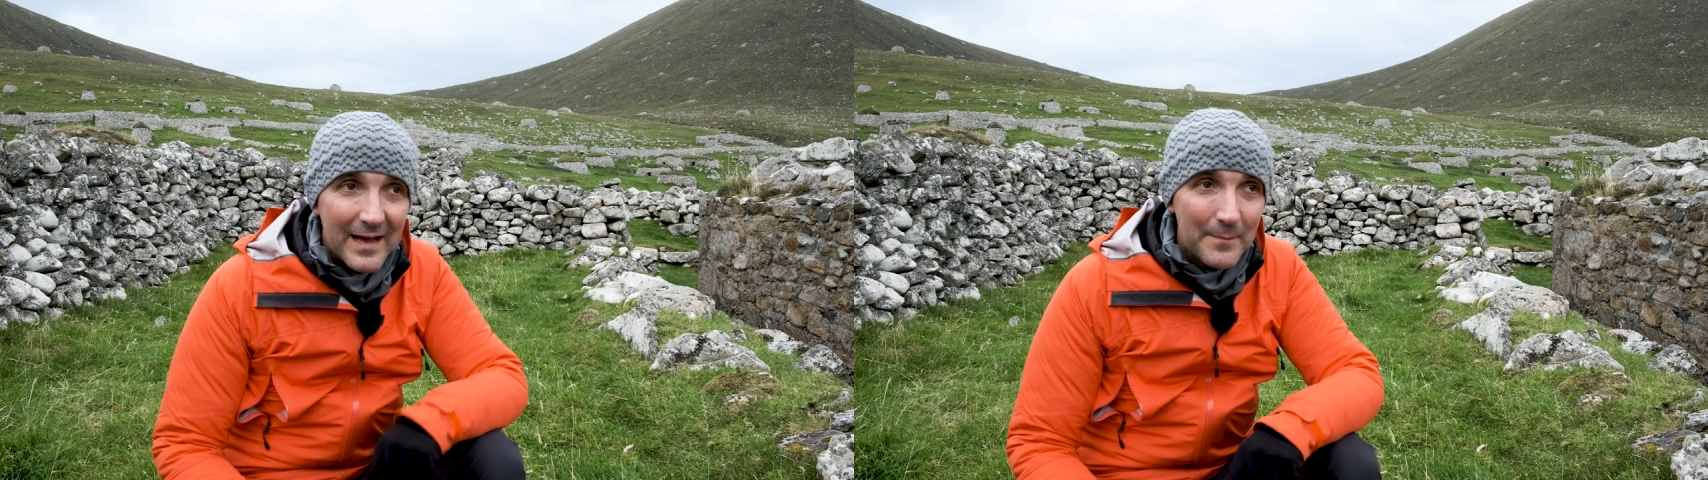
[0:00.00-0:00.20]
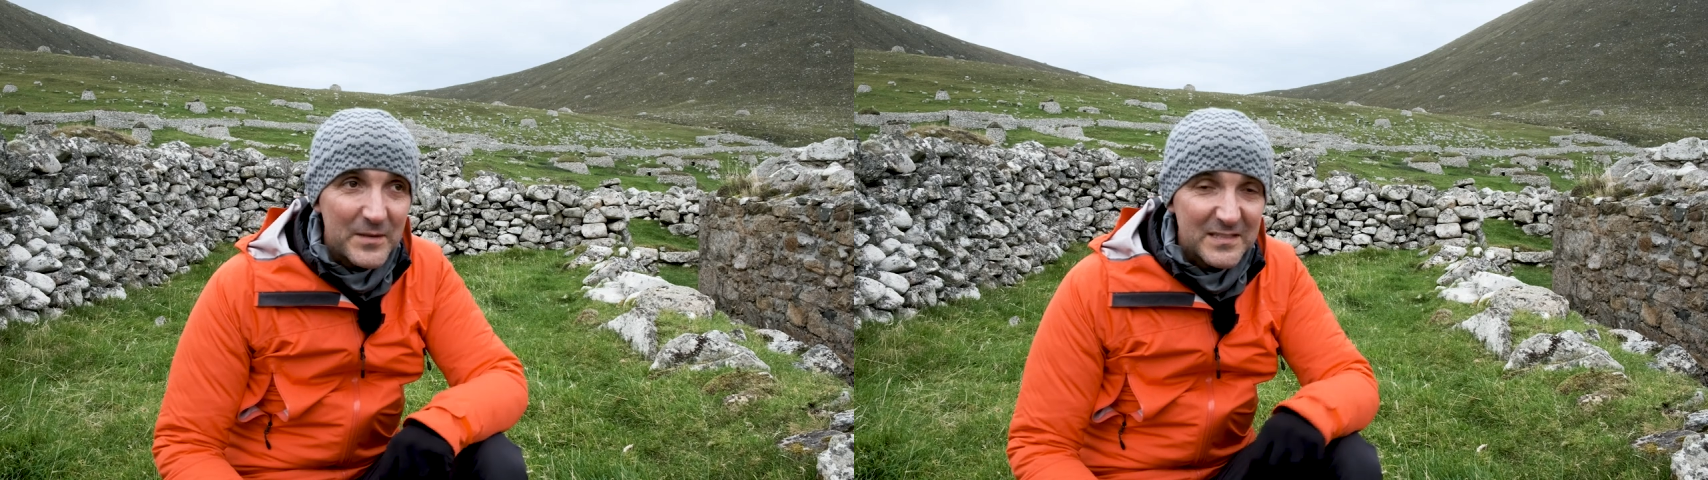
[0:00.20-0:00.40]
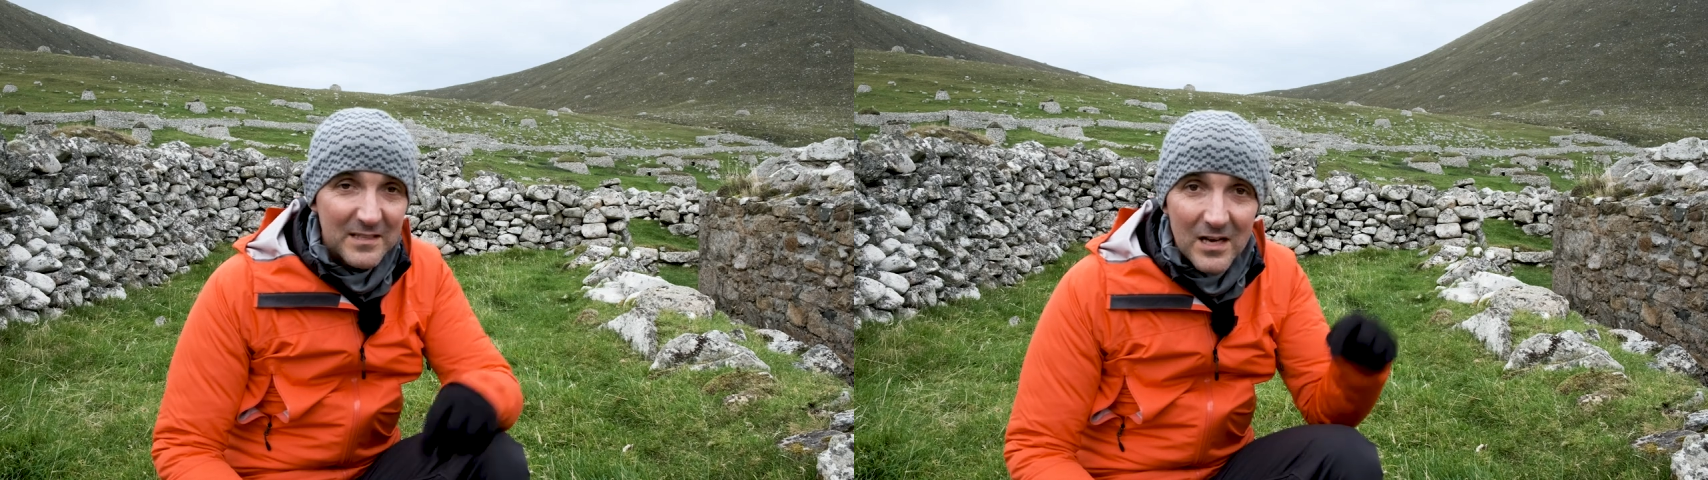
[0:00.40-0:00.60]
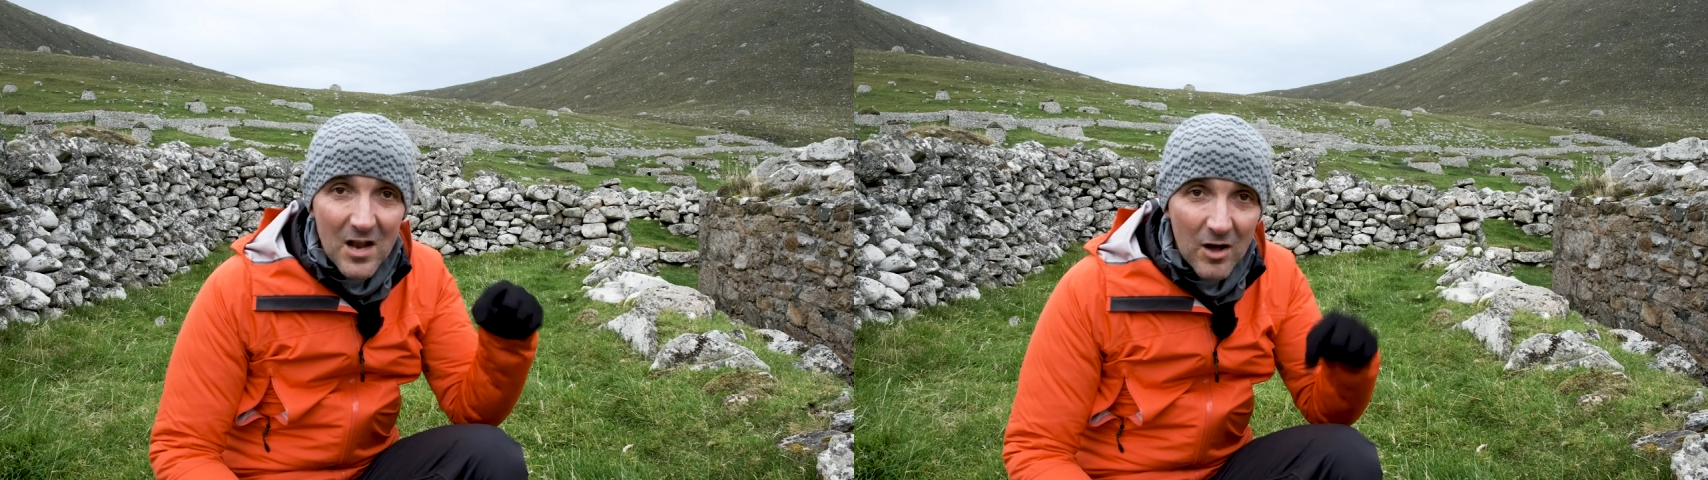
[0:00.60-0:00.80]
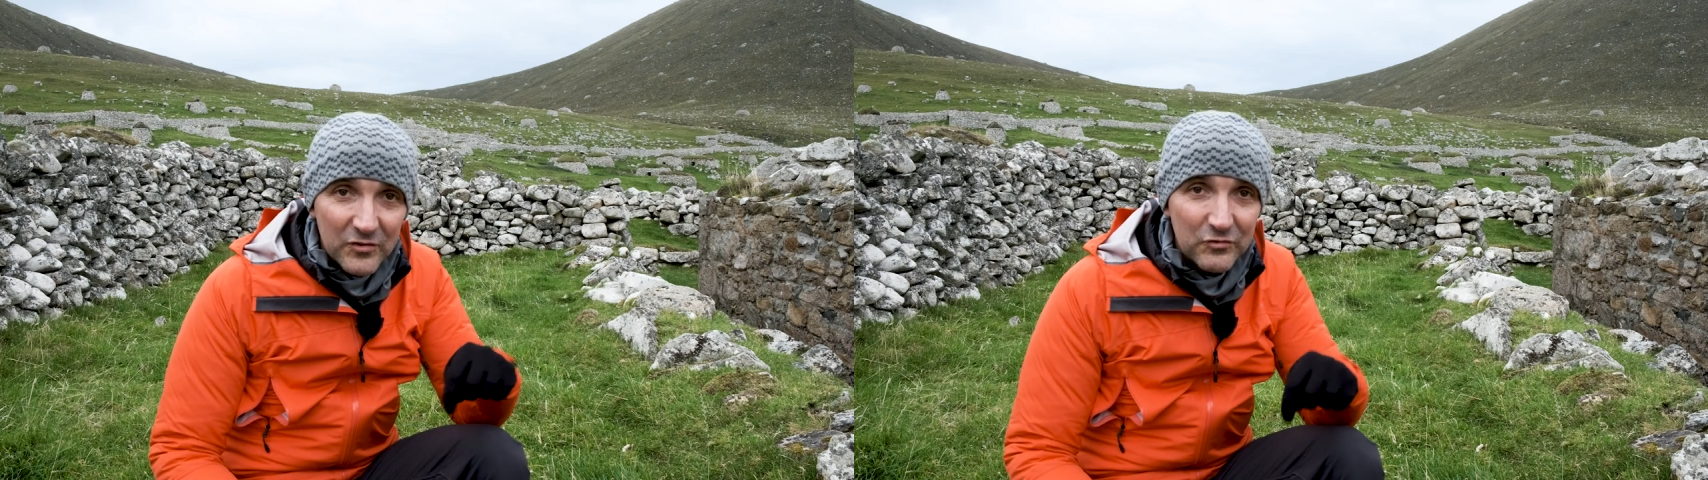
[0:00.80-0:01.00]
Um, this is the
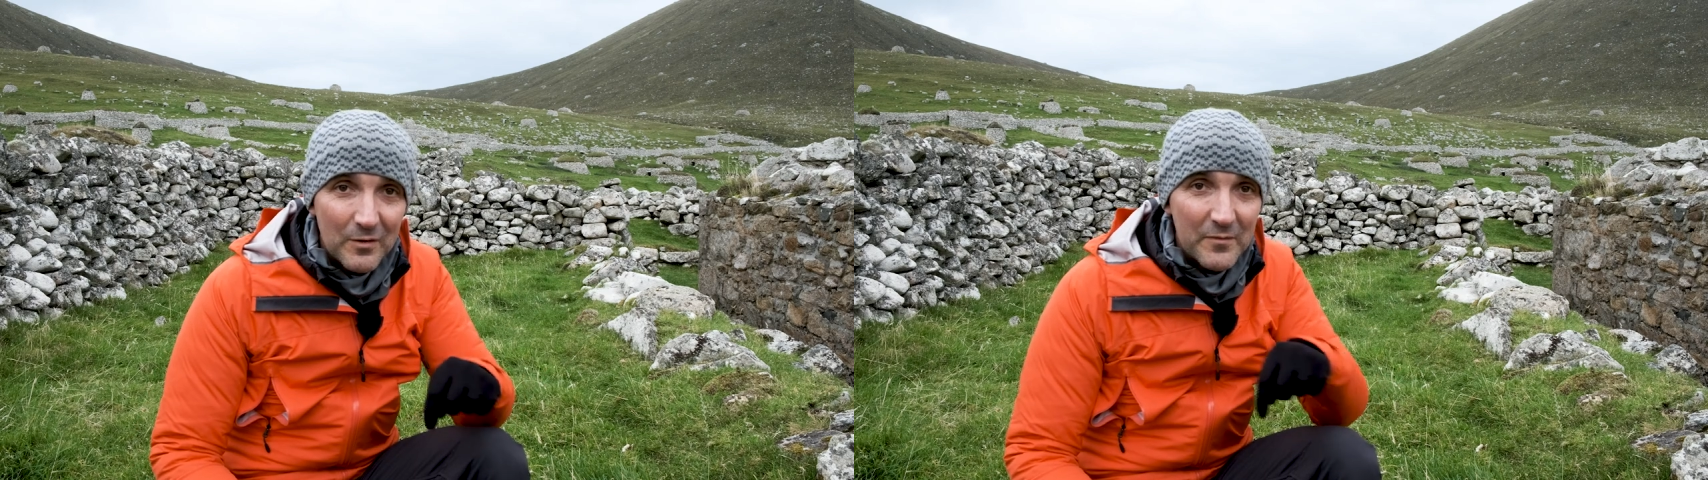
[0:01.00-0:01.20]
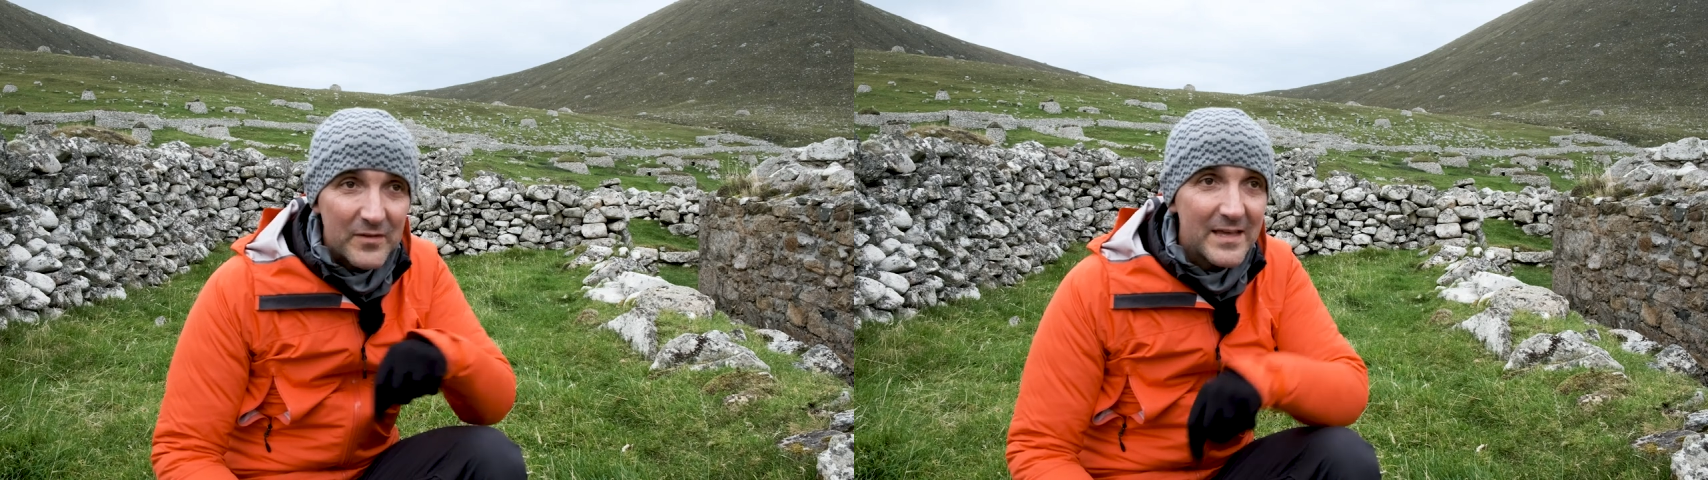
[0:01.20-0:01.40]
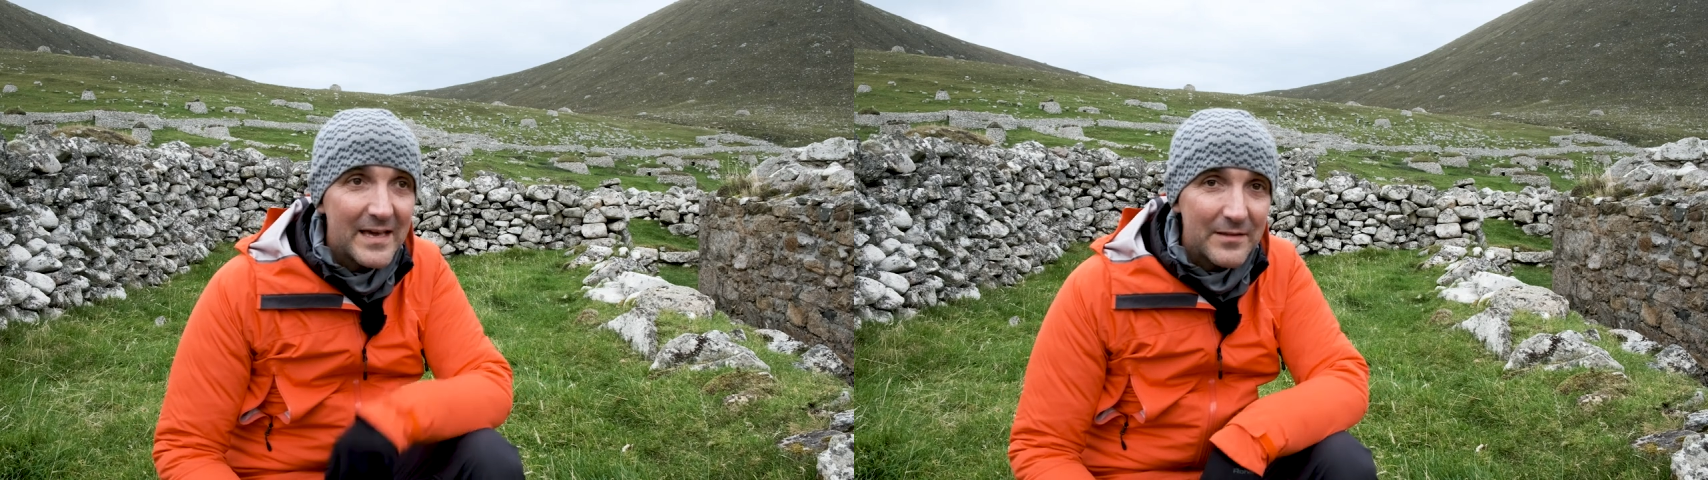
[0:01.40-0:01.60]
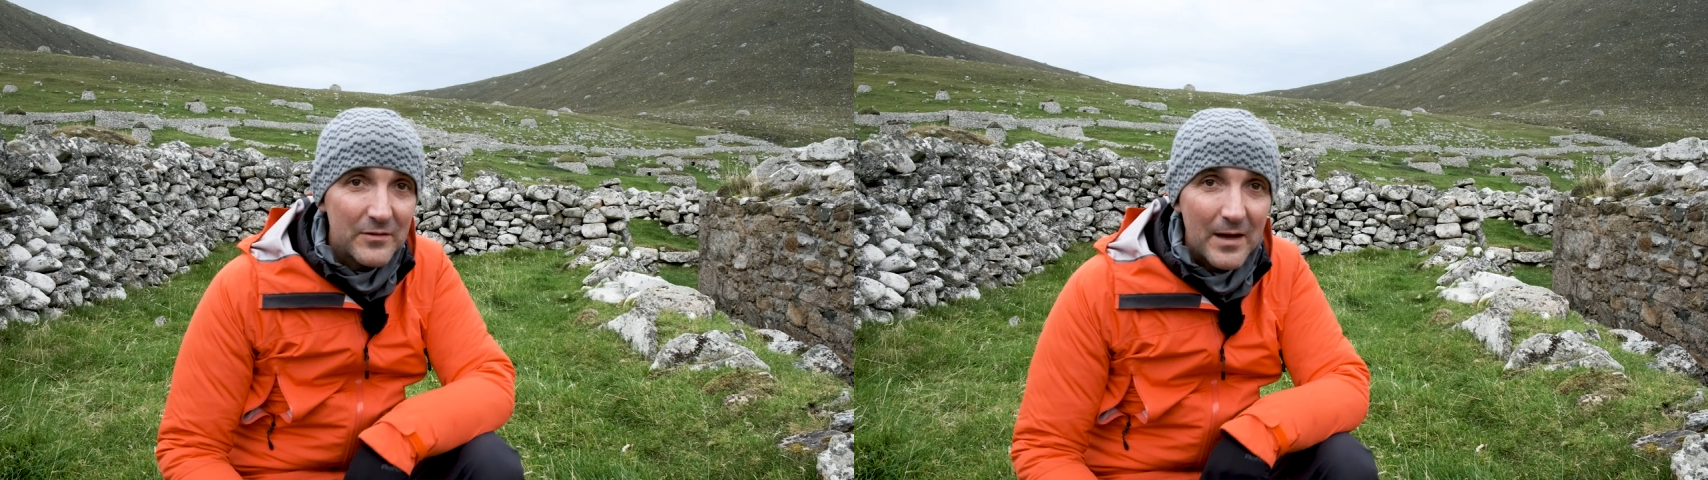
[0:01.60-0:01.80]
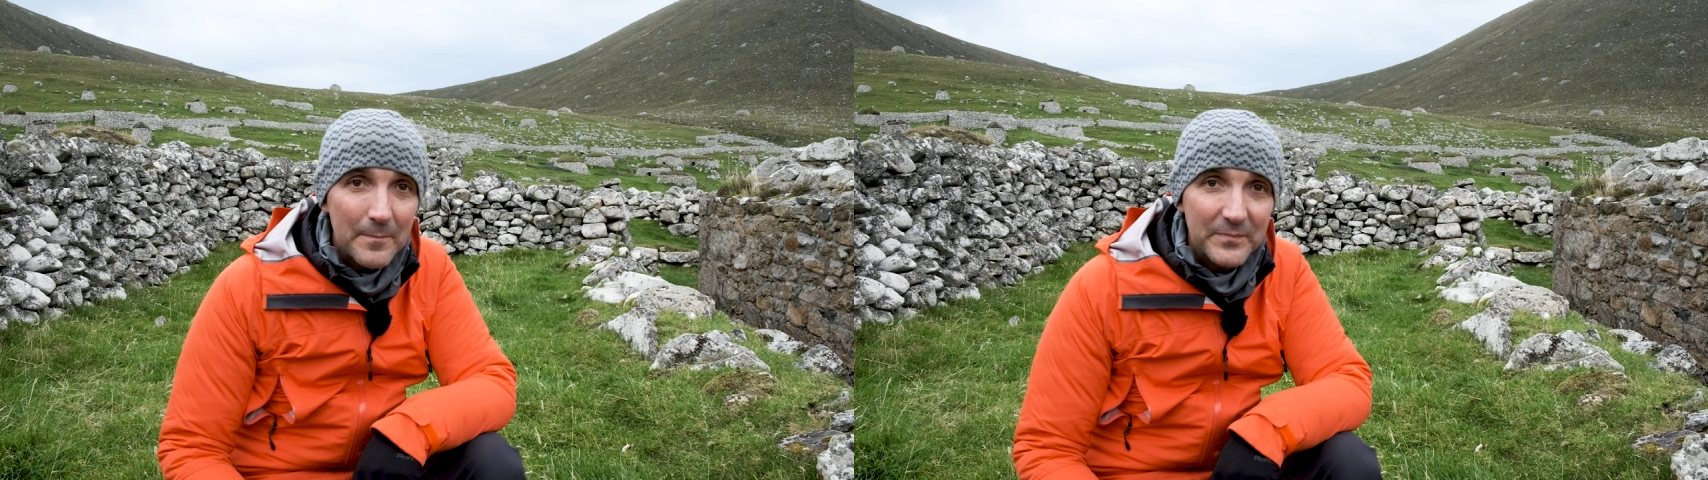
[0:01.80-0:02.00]
last trip of the year
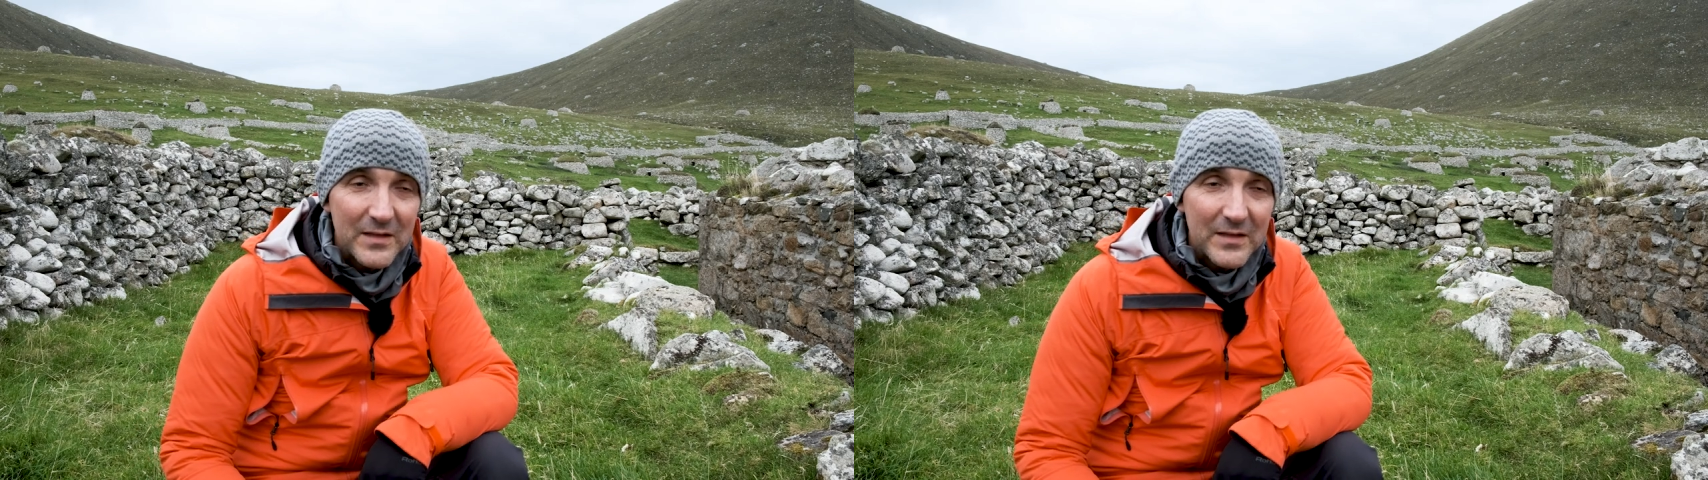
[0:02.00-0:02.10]
that they're, um,